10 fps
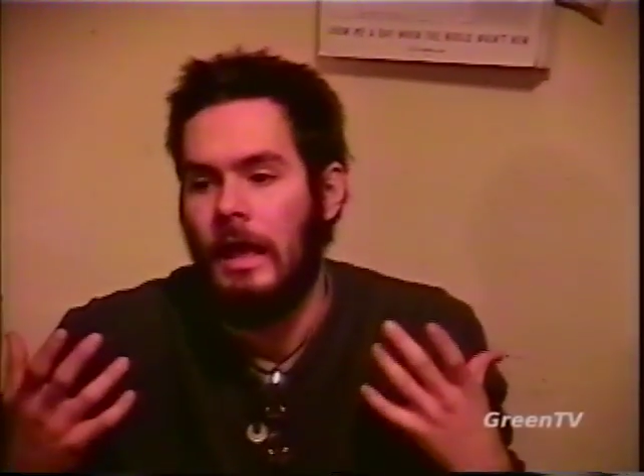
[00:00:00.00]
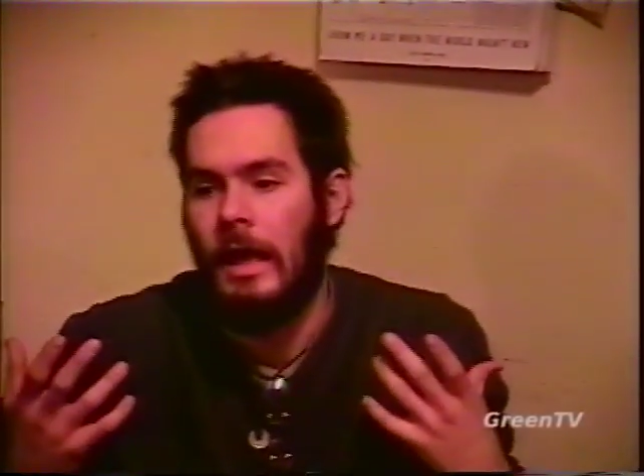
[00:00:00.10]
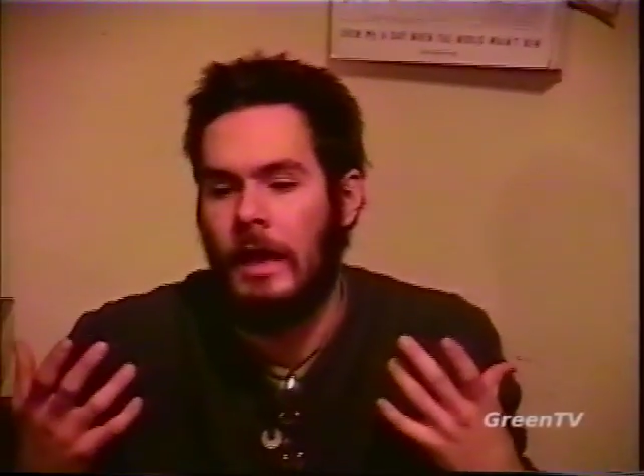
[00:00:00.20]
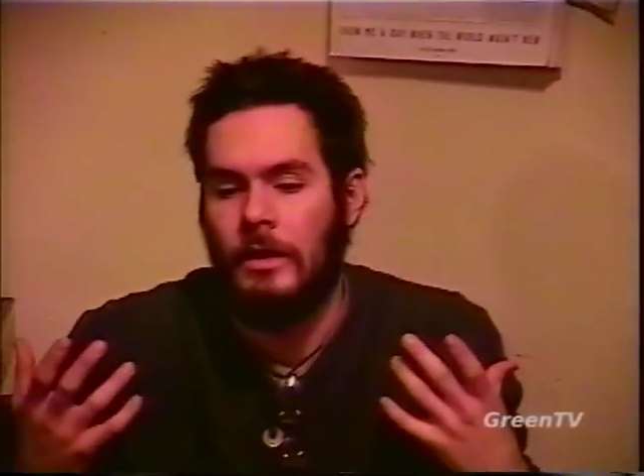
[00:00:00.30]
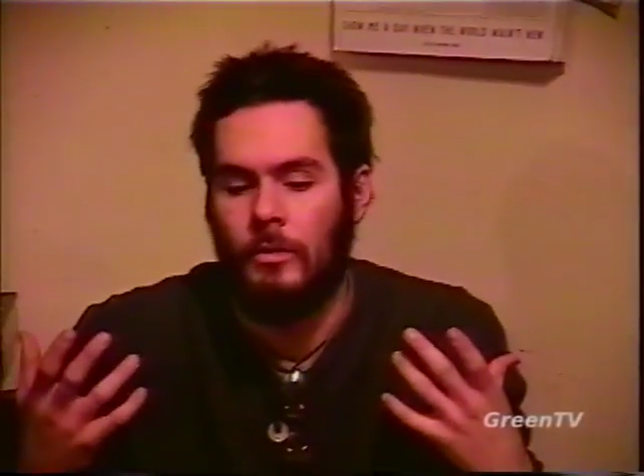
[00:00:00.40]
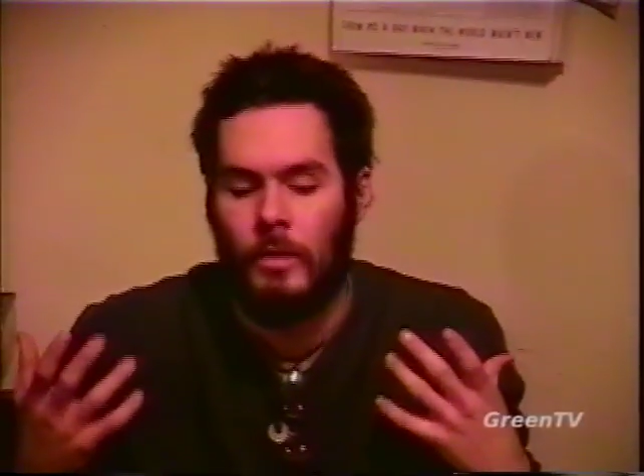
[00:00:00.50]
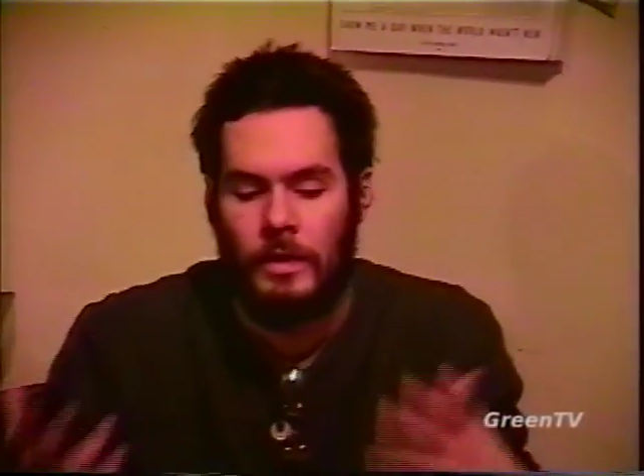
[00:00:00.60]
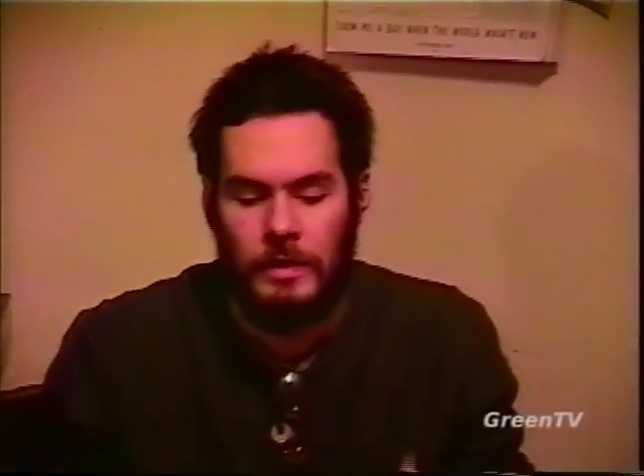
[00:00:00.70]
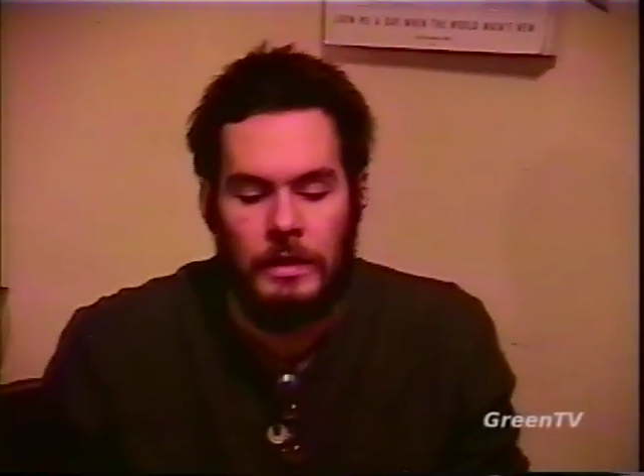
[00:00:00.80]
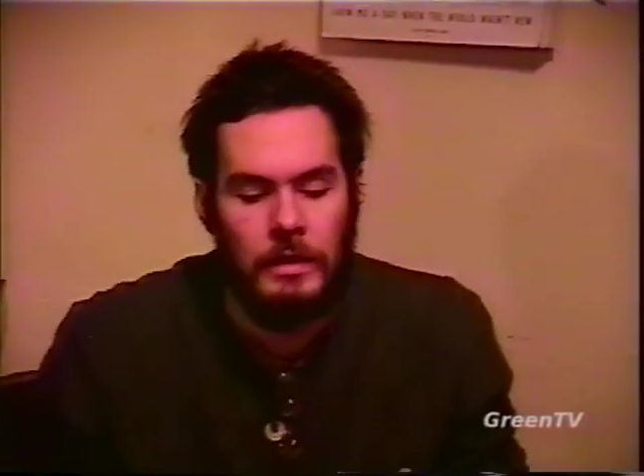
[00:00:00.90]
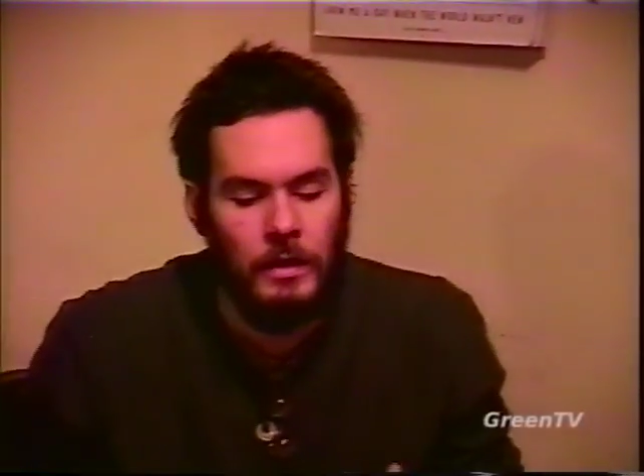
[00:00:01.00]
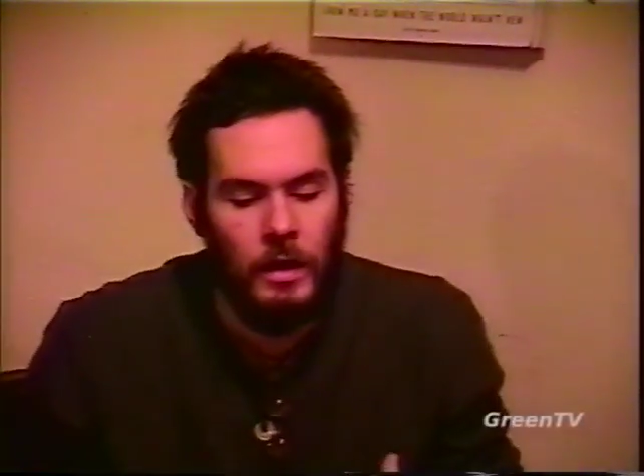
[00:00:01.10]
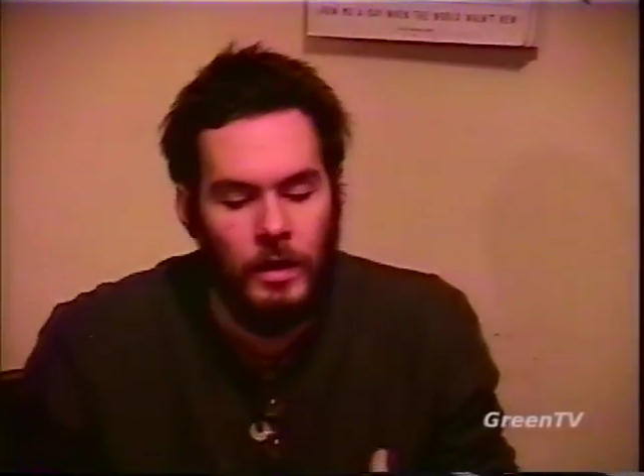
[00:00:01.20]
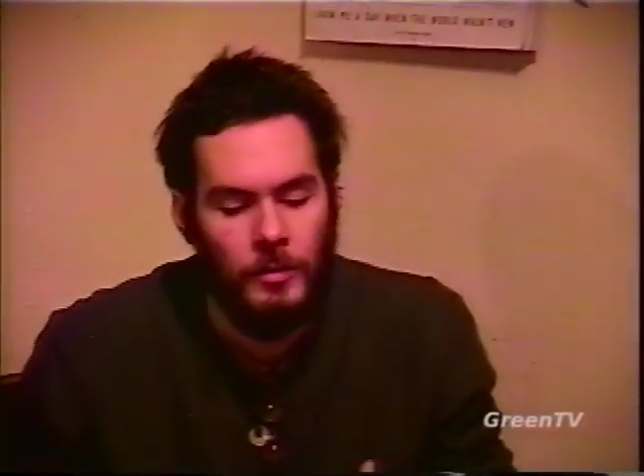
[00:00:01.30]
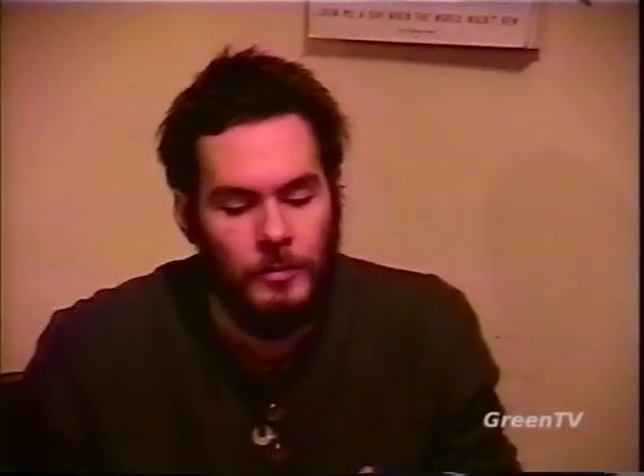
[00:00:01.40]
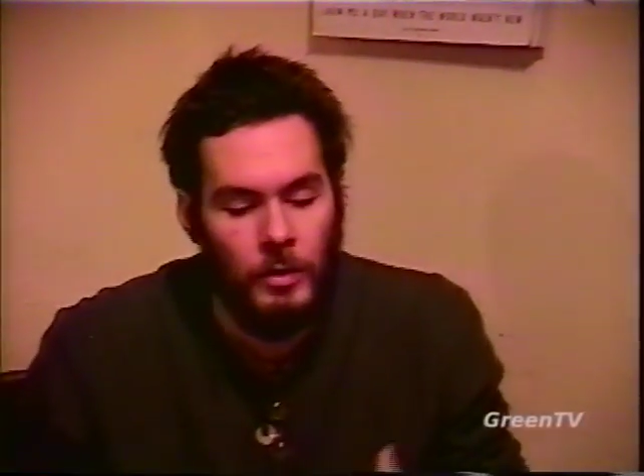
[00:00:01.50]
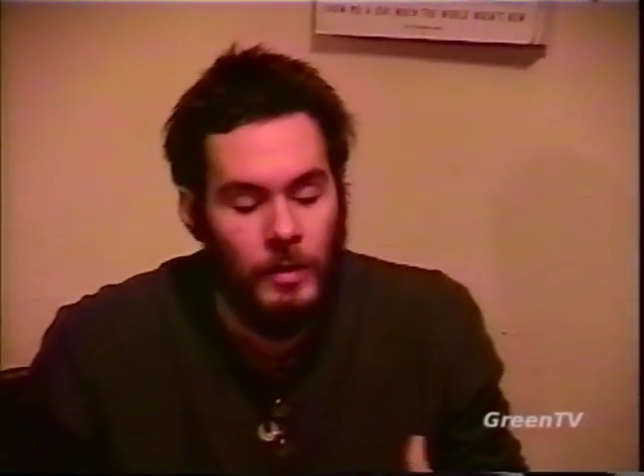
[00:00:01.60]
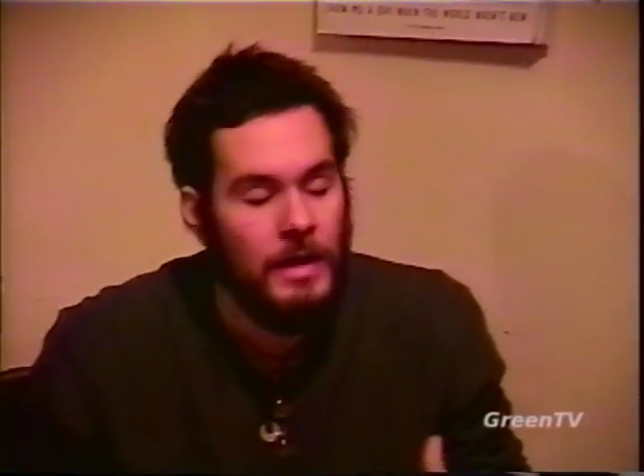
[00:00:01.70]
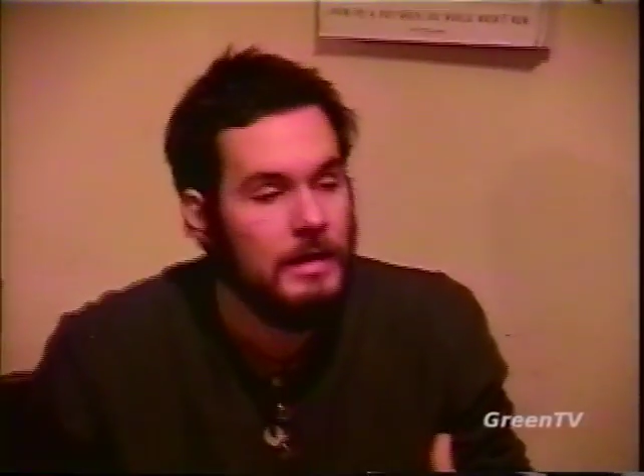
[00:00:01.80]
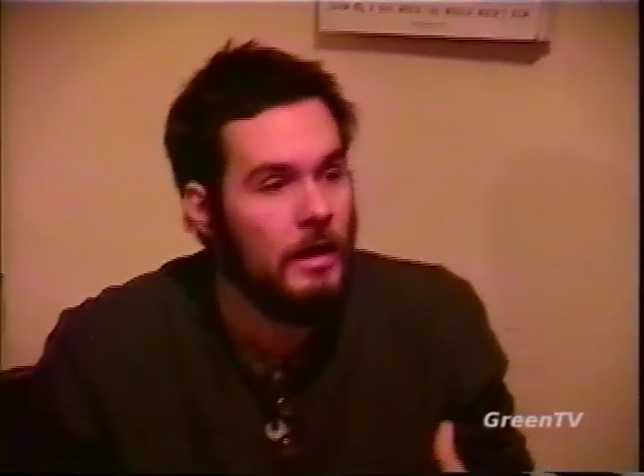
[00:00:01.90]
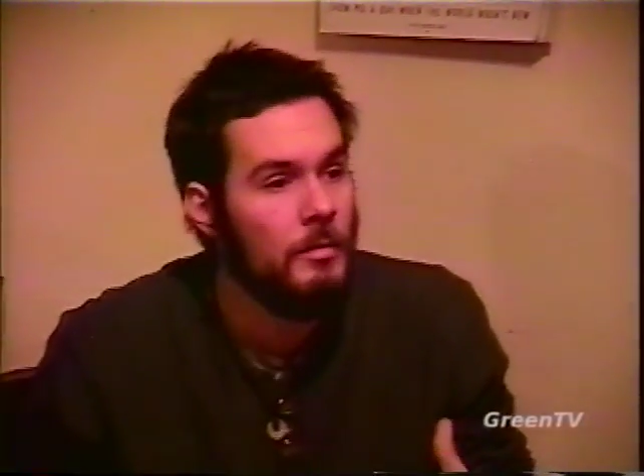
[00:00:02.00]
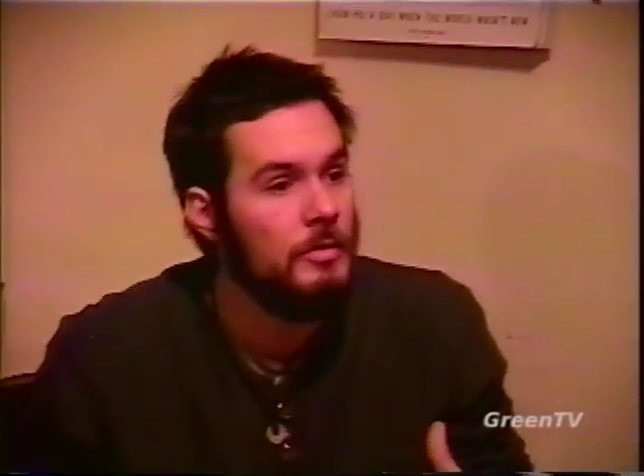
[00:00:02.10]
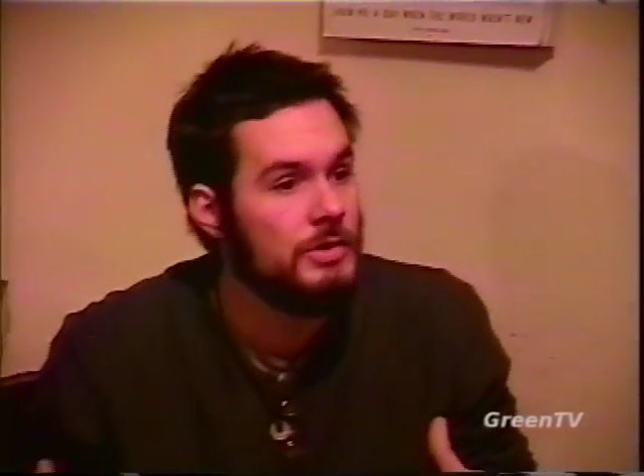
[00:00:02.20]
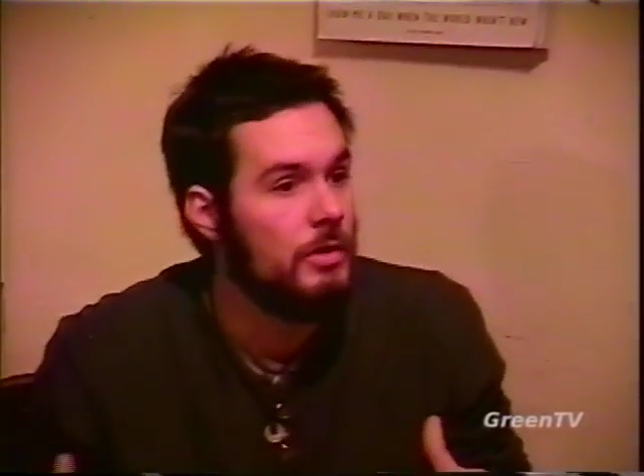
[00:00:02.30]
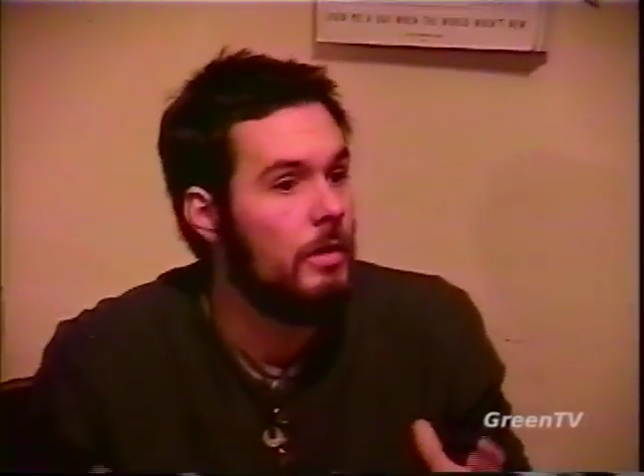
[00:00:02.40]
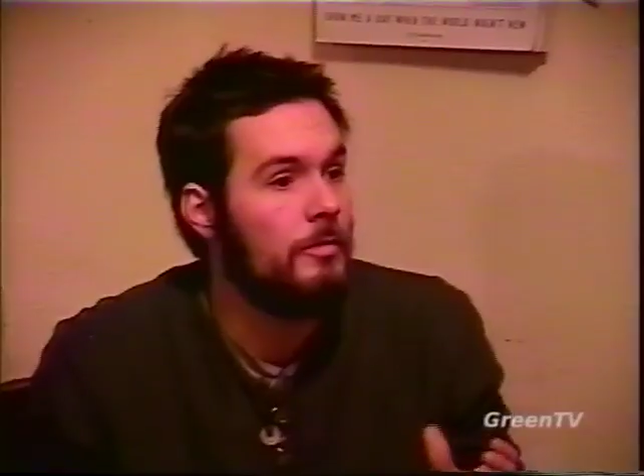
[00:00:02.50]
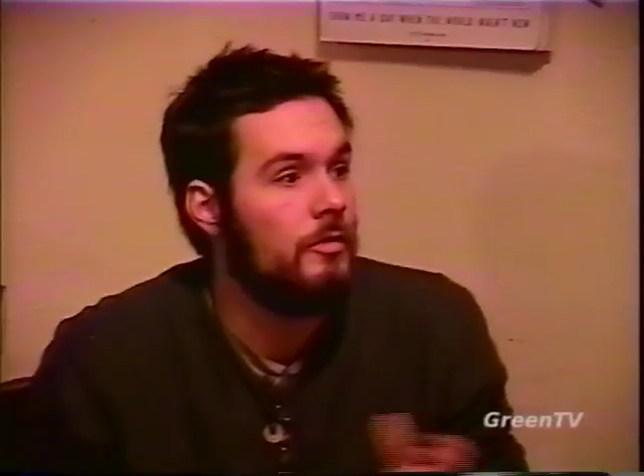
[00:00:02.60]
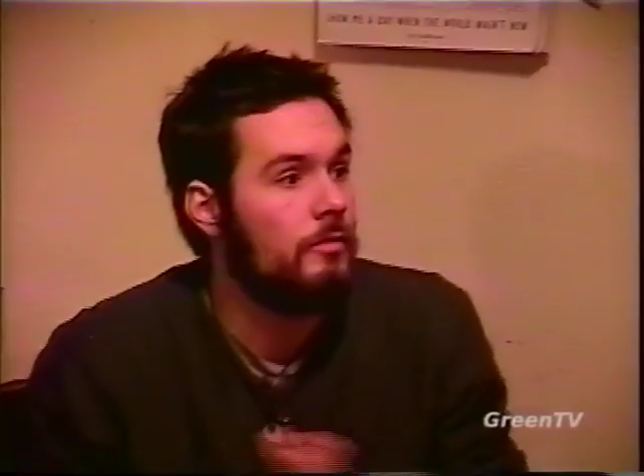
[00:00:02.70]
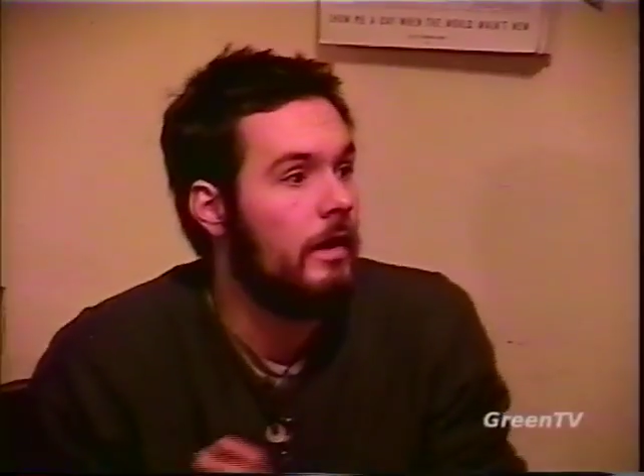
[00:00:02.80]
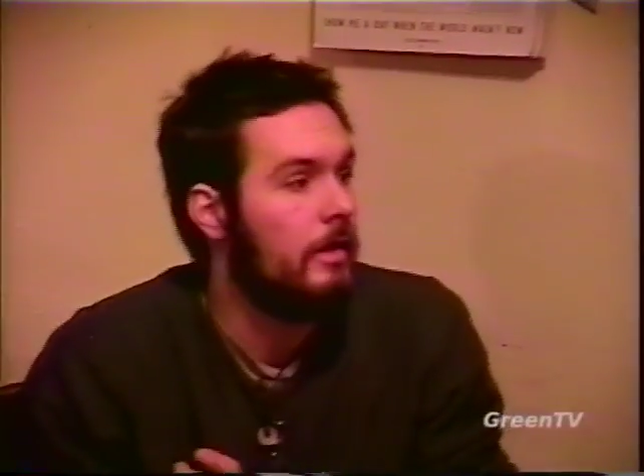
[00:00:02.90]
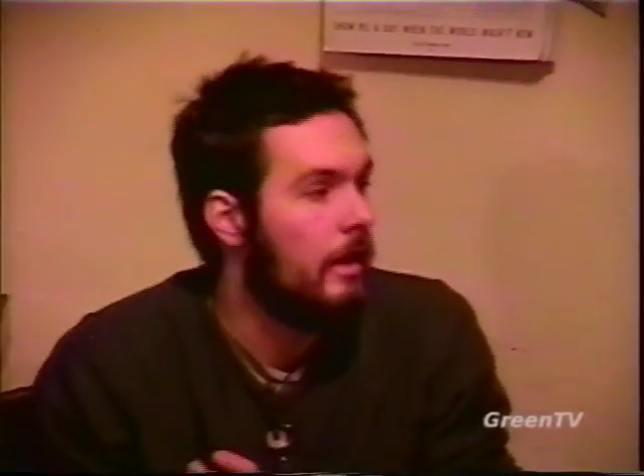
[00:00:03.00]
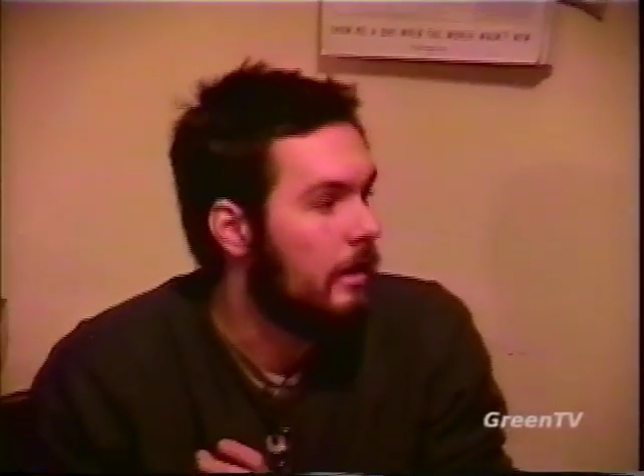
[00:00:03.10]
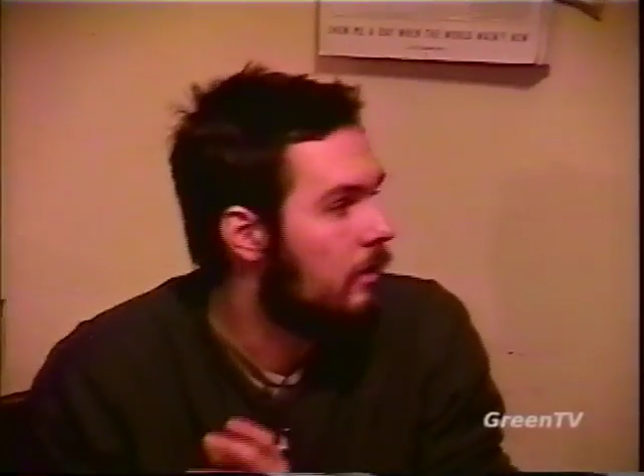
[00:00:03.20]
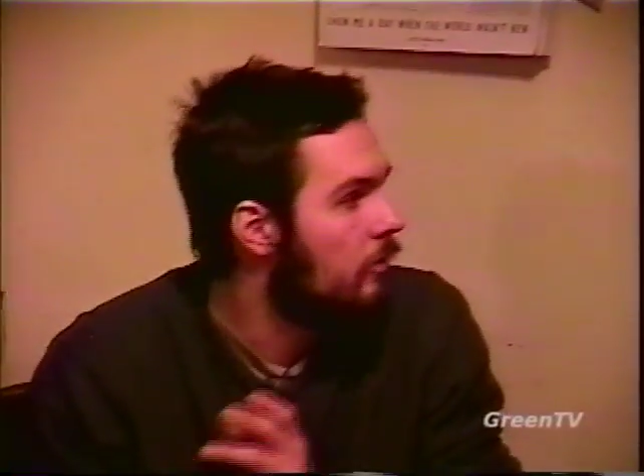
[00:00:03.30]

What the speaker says: And when the Iraqi army showed up to try and like